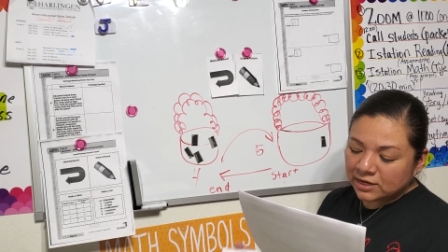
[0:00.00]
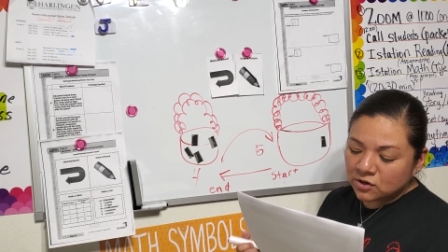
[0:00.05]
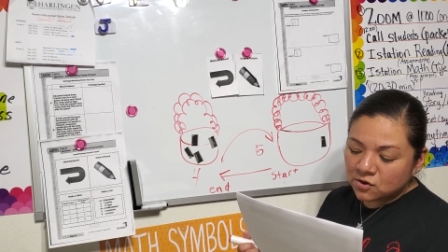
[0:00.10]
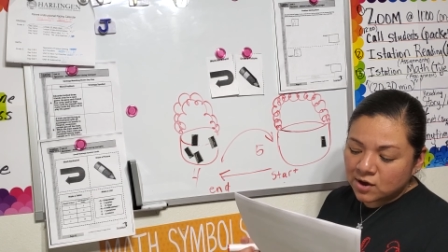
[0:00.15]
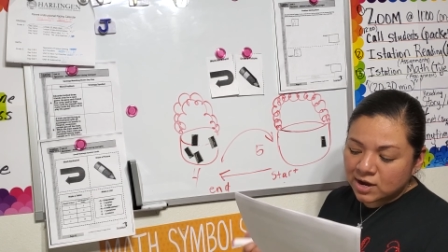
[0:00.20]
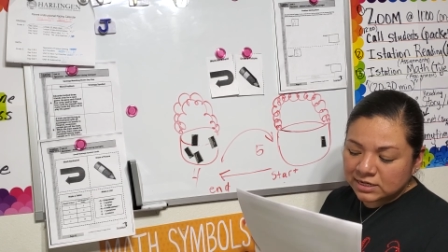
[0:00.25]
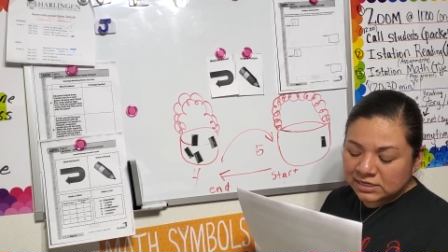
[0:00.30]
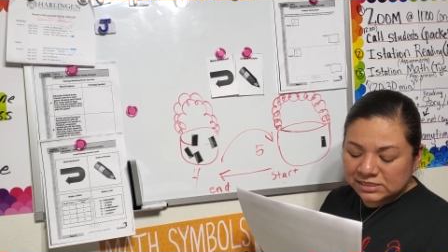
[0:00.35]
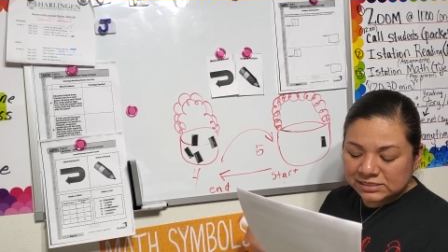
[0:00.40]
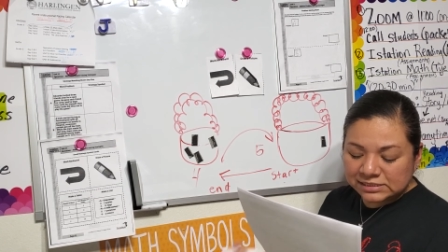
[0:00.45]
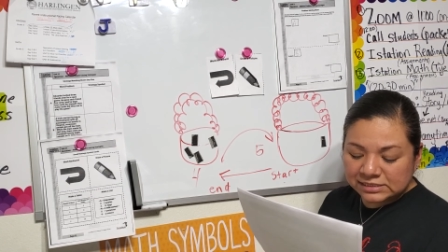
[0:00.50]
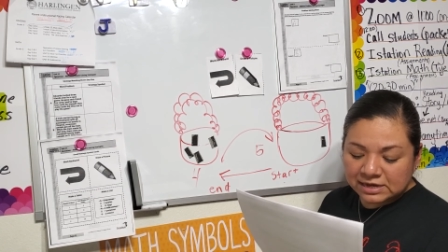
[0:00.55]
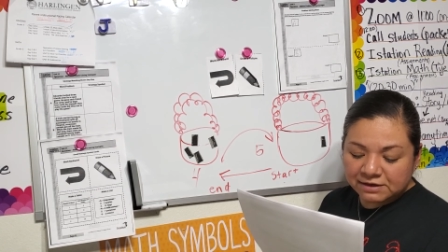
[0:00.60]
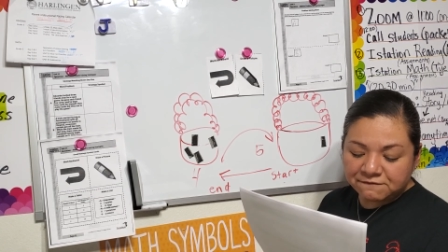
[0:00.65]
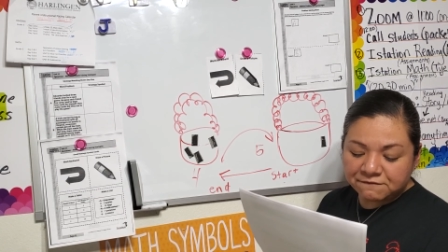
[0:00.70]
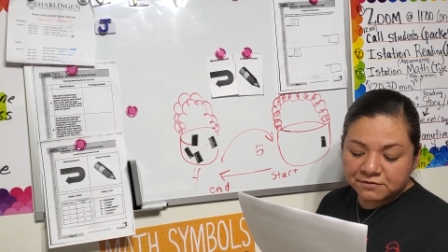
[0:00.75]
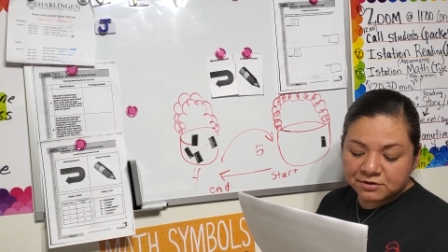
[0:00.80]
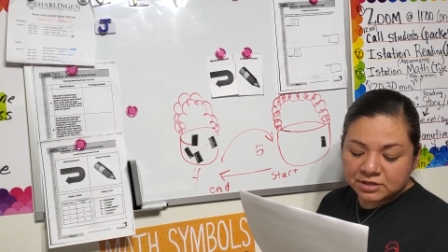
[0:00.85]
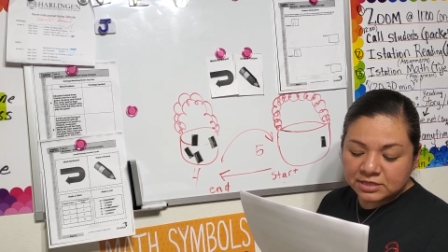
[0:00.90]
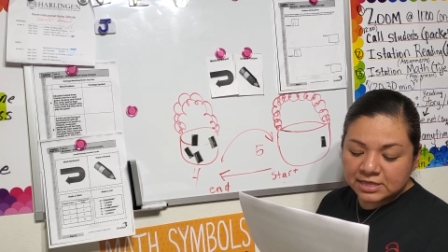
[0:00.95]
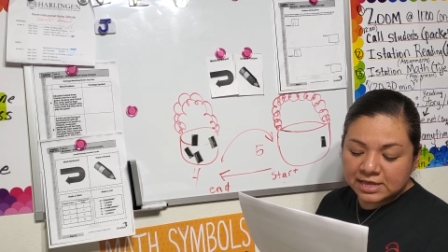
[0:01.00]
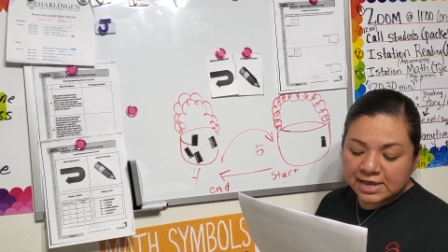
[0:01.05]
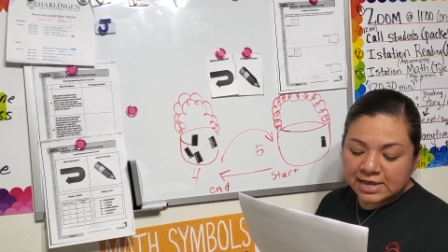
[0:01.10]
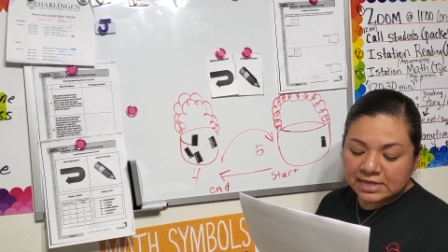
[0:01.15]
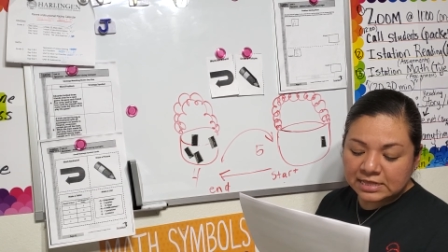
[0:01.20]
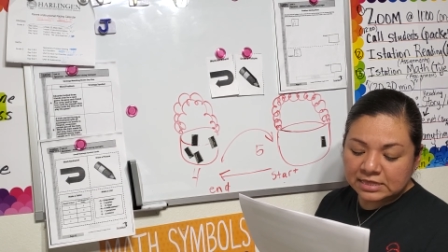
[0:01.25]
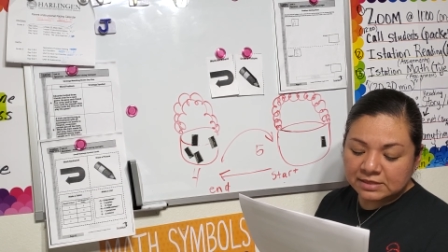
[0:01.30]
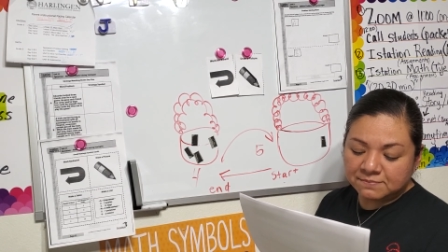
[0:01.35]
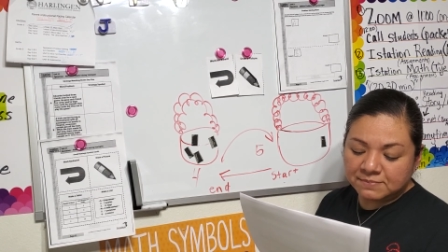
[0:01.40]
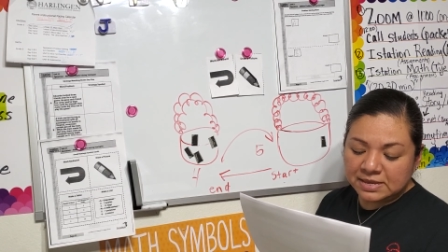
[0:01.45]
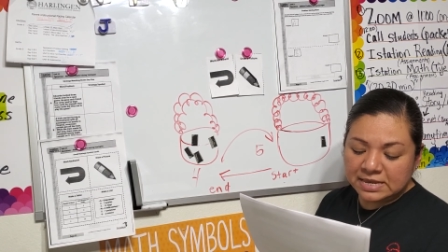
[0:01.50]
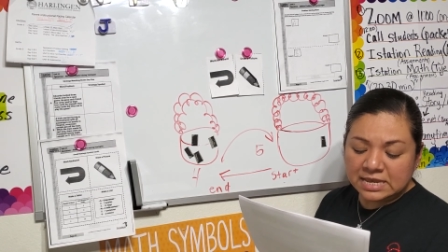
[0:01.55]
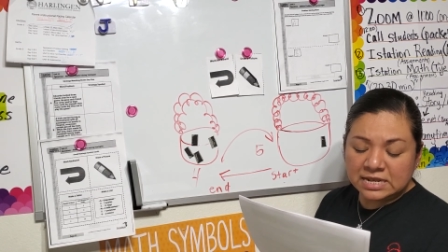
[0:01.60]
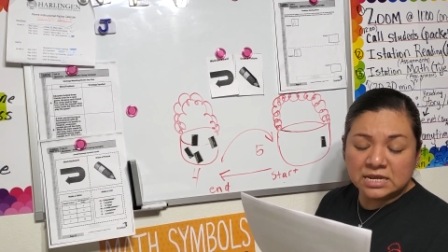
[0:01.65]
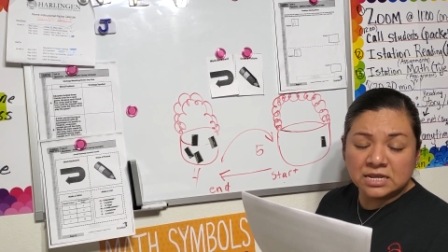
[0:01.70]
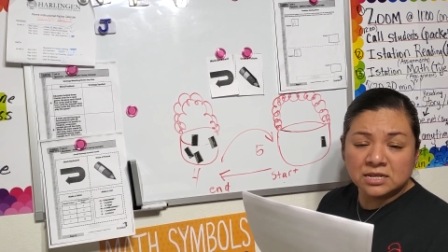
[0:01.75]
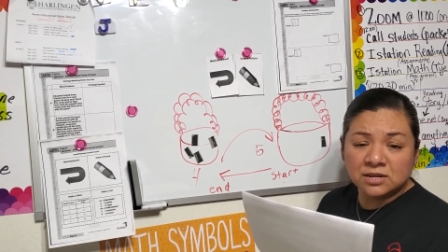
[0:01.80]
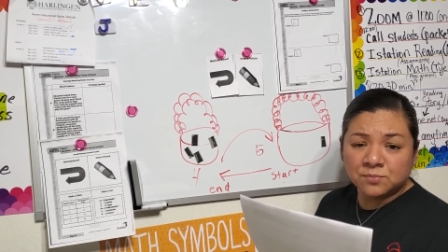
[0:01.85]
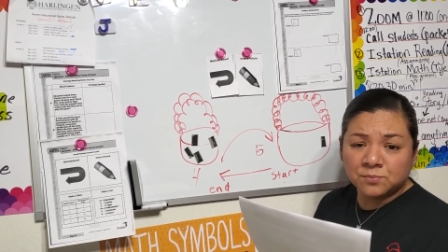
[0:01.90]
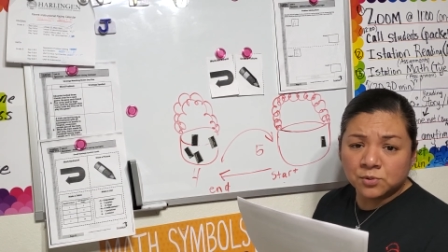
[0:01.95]
know I discovered that the
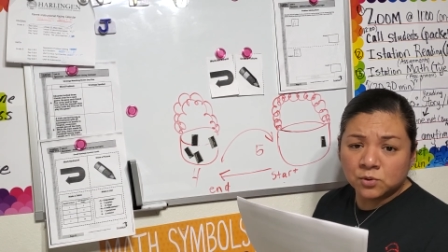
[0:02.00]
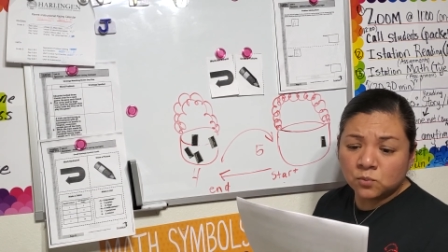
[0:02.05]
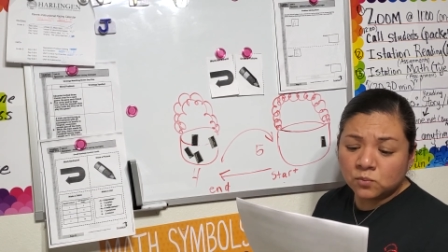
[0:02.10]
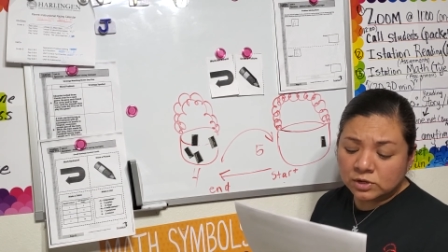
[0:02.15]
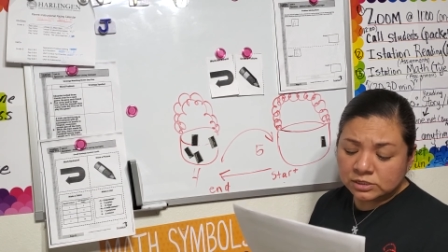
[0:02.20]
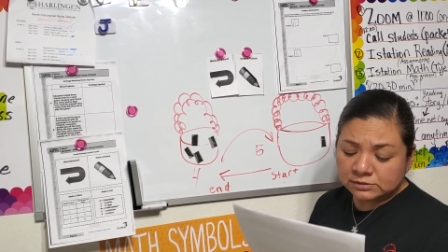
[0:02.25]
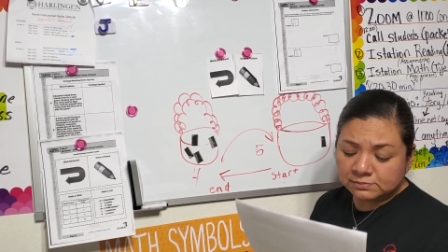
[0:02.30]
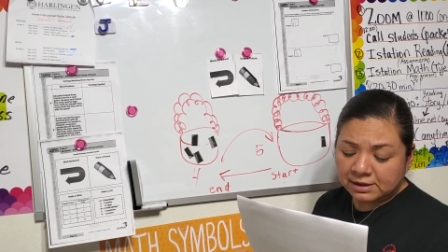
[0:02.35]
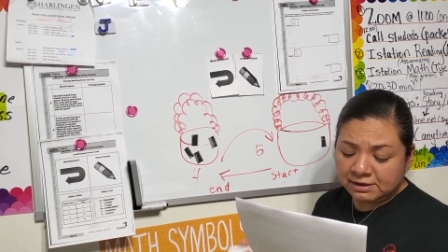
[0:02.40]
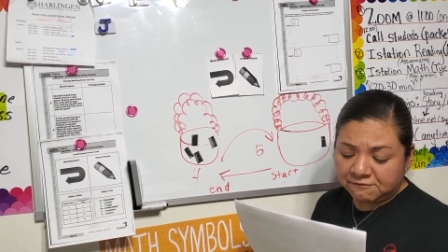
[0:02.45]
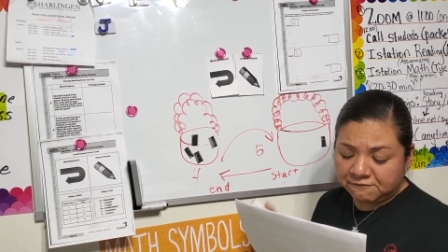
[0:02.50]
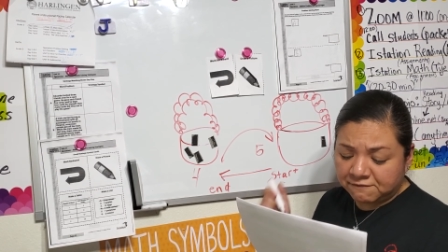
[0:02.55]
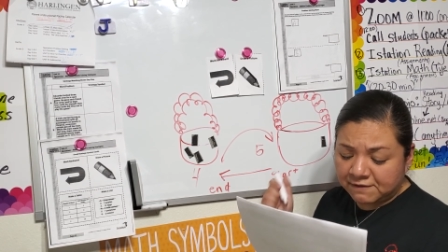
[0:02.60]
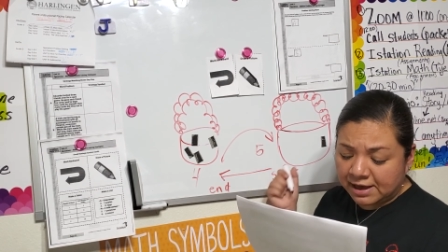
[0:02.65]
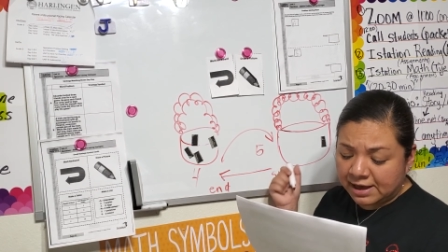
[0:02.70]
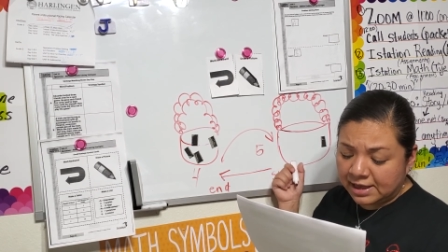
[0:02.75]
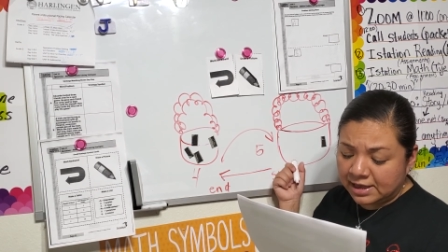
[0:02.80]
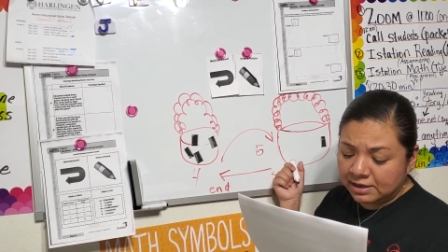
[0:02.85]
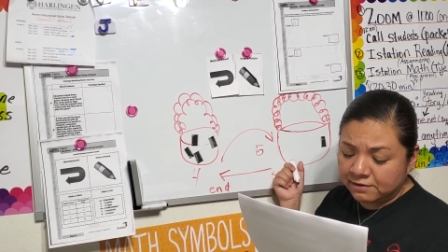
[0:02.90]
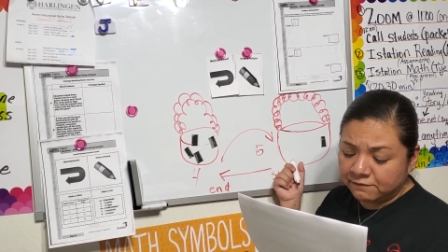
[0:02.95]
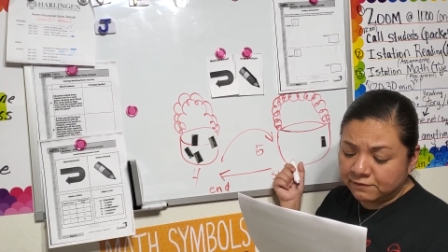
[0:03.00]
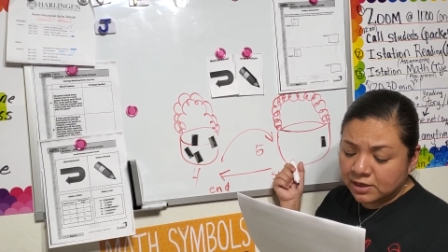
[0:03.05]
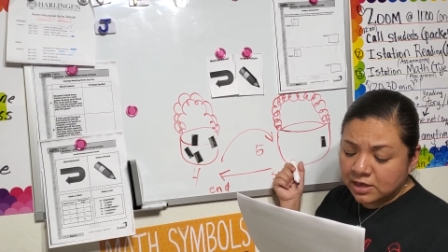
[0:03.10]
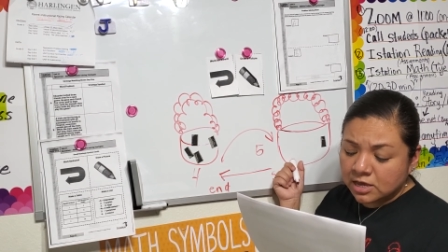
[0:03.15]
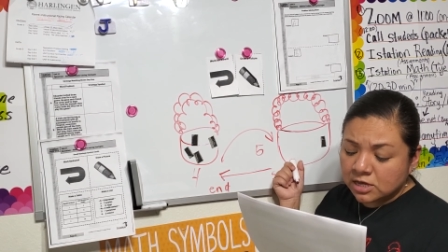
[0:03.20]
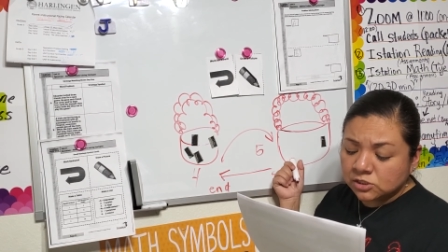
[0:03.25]
beginning number was my five